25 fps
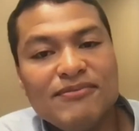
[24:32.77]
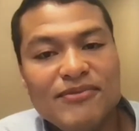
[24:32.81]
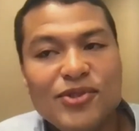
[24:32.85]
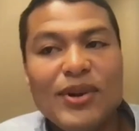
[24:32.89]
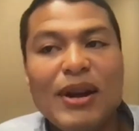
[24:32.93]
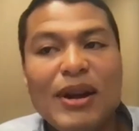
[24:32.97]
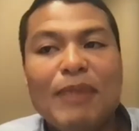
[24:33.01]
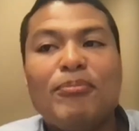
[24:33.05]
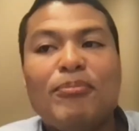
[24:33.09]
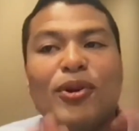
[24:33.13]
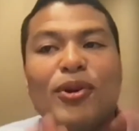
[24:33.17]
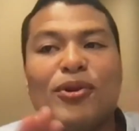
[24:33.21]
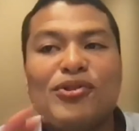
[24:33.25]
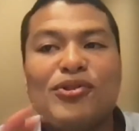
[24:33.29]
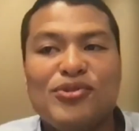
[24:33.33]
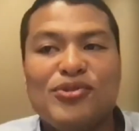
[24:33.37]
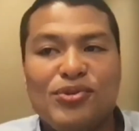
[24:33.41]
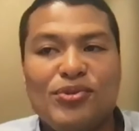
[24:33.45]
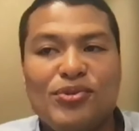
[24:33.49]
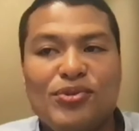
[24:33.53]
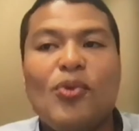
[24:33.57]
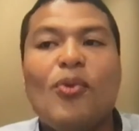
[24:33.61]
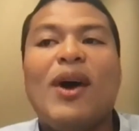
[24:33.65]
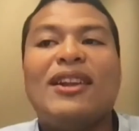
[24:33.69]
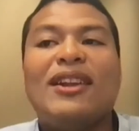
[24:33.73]
your approach
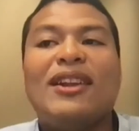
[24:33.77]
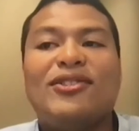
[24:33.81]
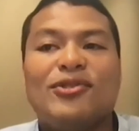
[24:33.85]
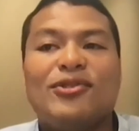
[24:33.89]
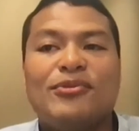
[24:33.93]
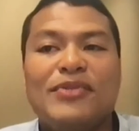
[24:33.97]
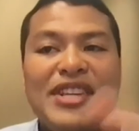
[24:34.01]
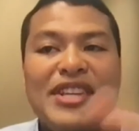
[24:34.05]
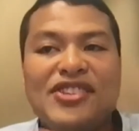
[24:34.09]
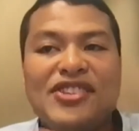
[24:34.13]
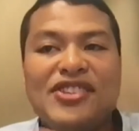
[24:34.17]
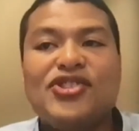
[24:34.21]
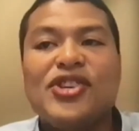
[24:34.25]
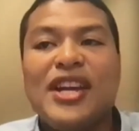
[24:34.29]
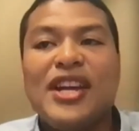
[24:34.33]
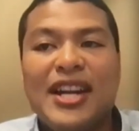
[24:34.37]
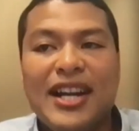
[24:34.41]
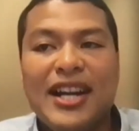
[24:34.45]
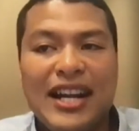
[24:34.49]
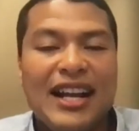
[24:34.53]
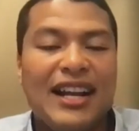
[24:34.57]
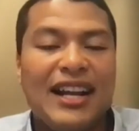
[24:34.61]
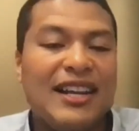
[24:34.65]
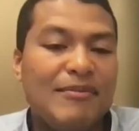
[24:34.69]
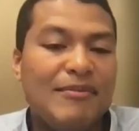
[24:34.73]
to quantum in
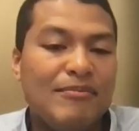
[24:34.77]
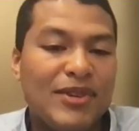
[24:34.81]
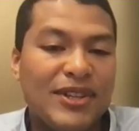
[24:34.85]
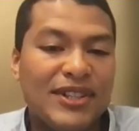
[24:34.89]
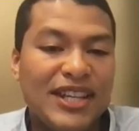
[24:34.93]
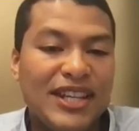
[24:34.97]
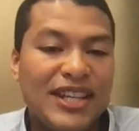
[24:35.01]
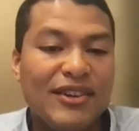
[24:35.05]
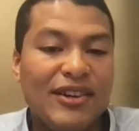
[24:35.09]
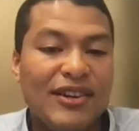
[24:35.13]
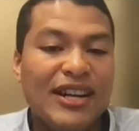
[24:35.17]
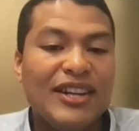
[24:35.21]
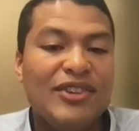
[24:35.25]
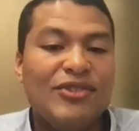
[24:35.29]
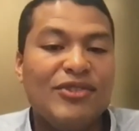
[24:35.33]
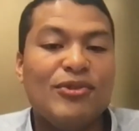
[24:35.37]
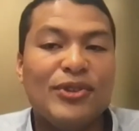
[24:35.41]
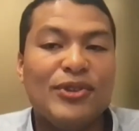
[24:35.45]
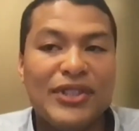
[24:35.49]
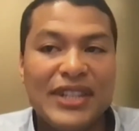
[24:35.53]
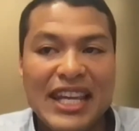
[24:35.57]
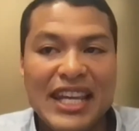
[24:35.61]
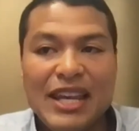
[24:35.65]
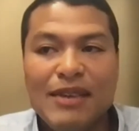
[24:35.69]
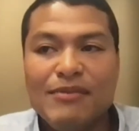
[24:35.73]
general, in particular in your
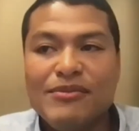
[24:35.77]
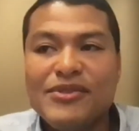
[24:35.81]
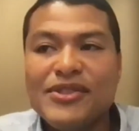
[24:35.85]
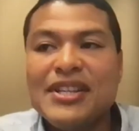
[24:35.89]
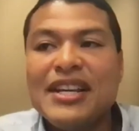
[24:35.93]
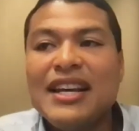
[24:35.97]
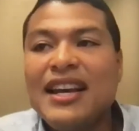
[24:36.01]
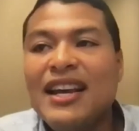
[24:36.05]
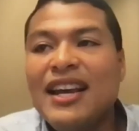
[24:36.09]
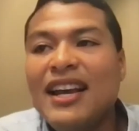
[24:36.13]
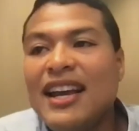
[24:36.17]
teams.